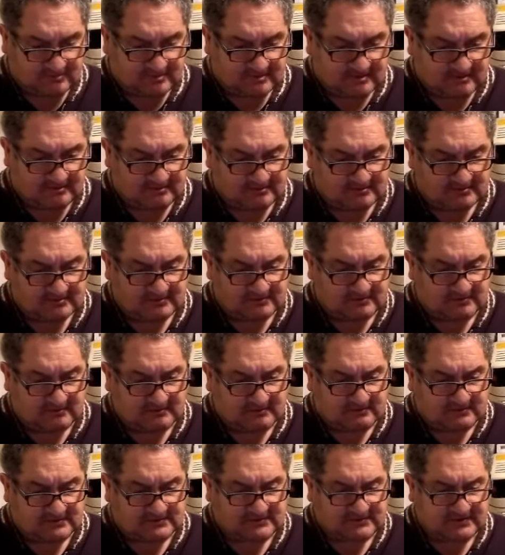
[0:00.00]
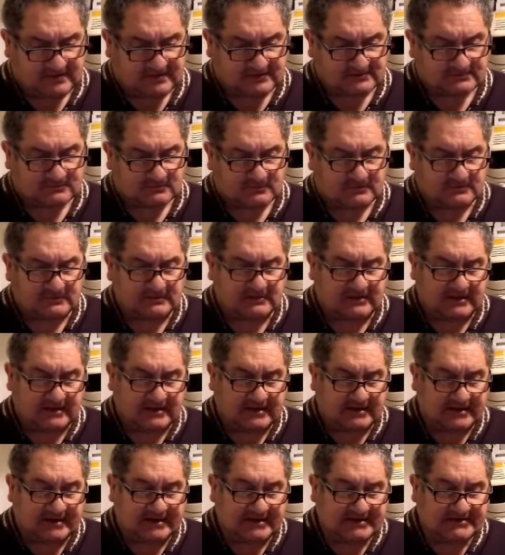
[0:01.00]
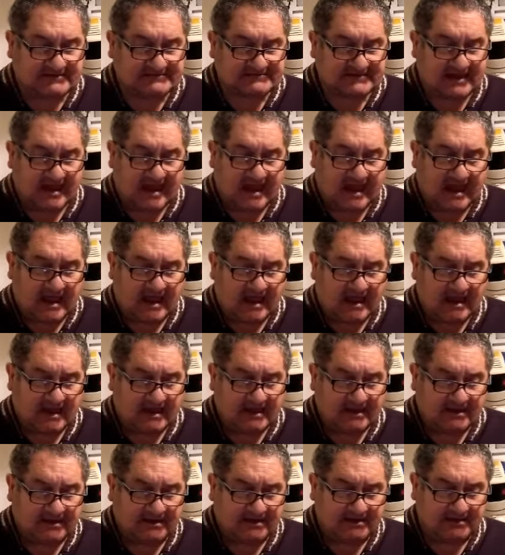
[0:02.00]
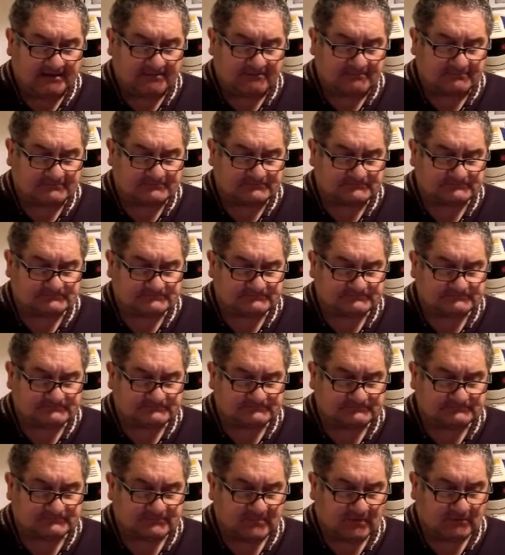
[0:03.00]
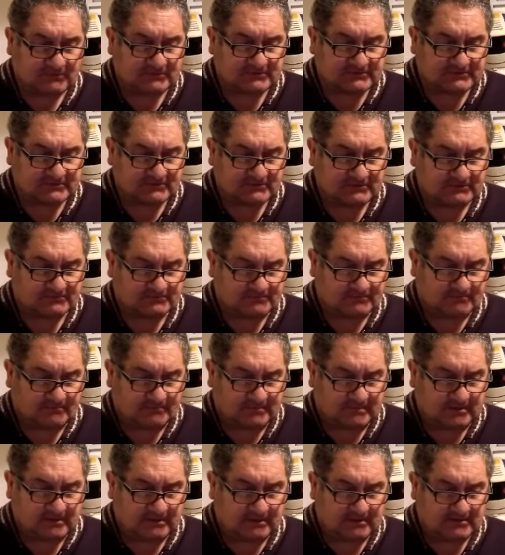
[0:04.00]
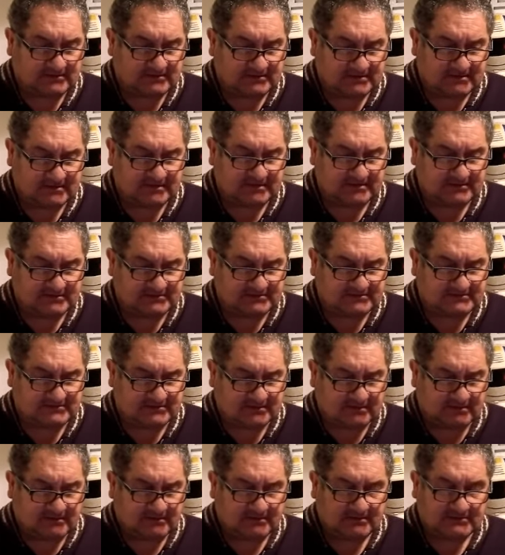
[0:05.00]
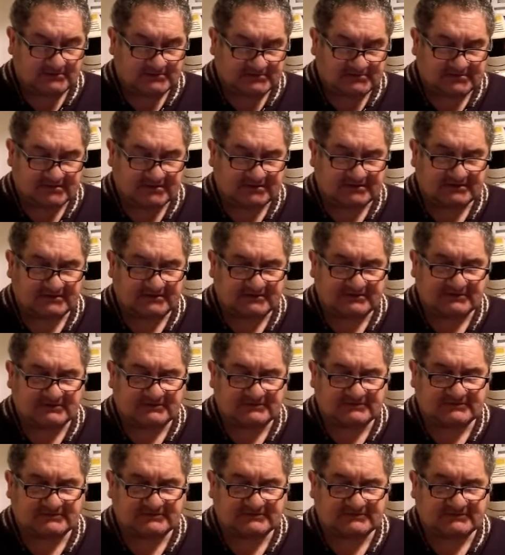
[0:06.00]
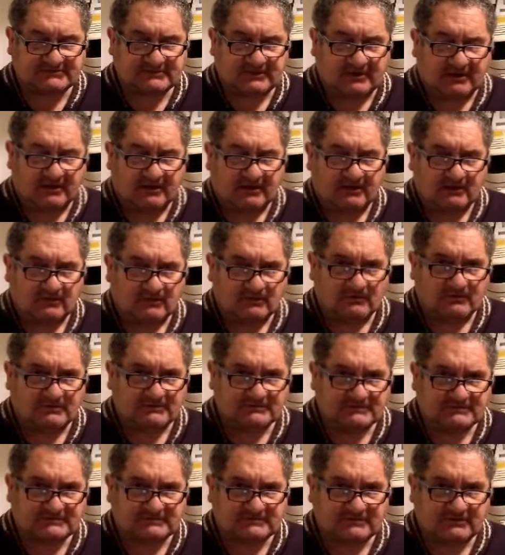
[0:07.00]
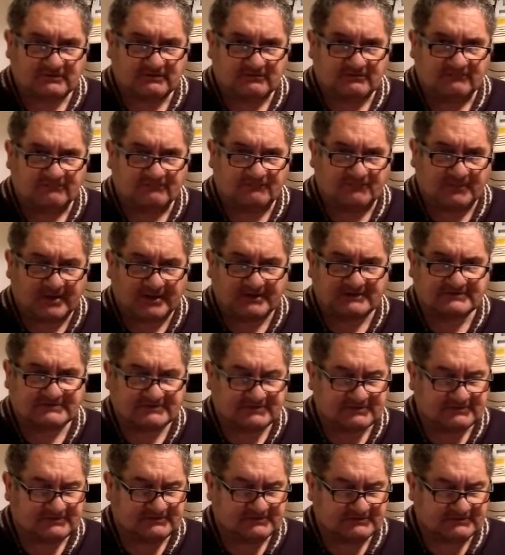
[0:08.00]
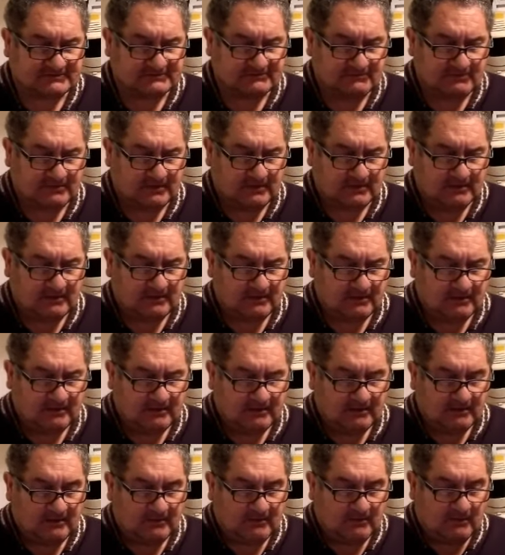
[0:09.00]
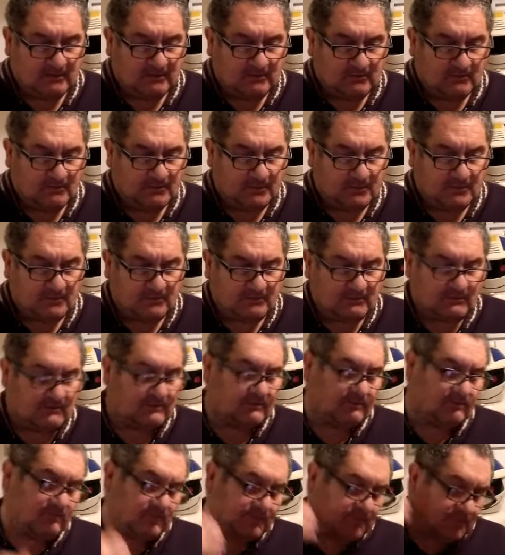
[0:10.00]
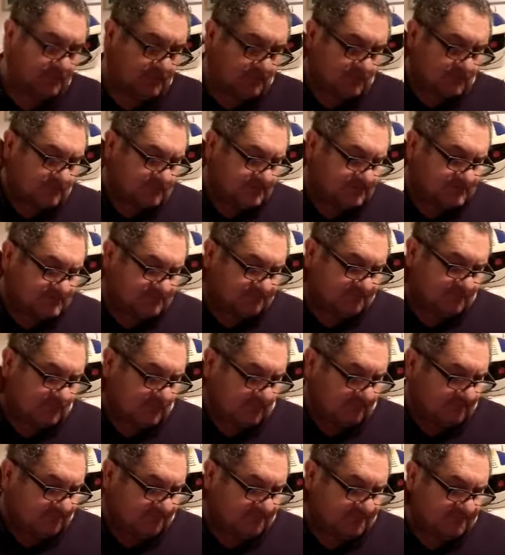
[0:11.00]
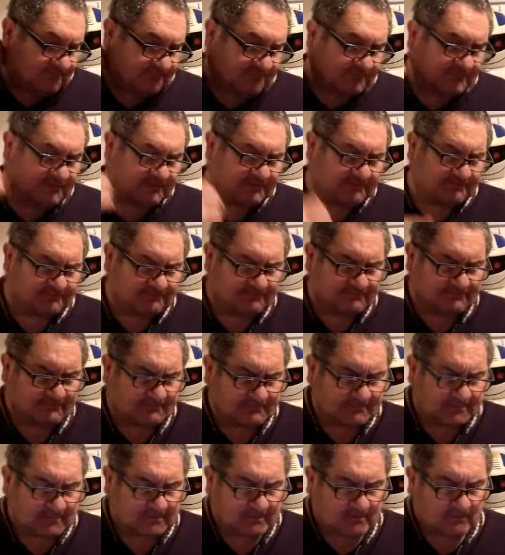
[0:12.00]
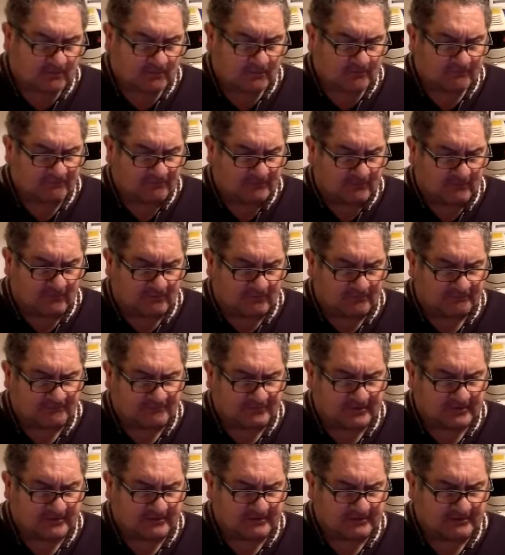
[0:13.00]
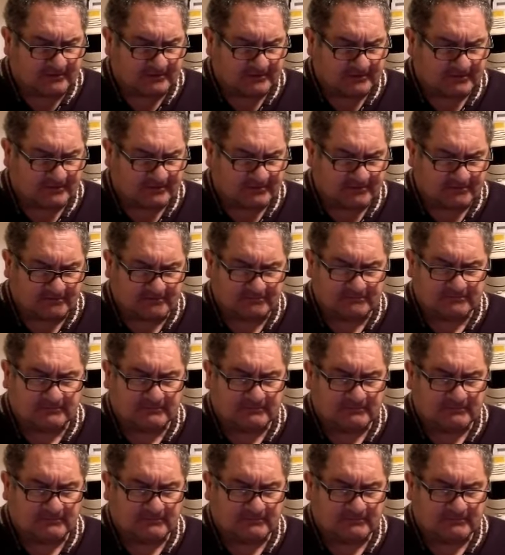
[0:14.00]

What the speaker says: with that. This next one is no it's not, it is 6 lots of magazines. We bought all these for £1.50 off a